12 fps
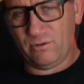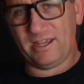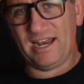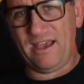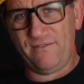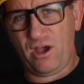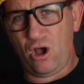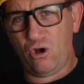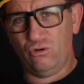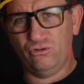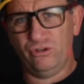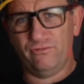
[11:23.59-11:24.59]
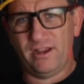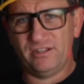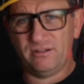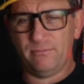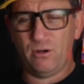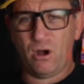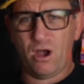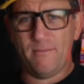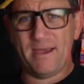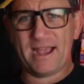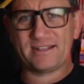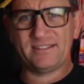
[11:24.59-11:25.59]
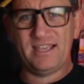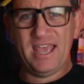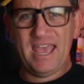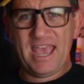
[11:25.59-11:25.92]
we're going to have a whole new range of iMacs.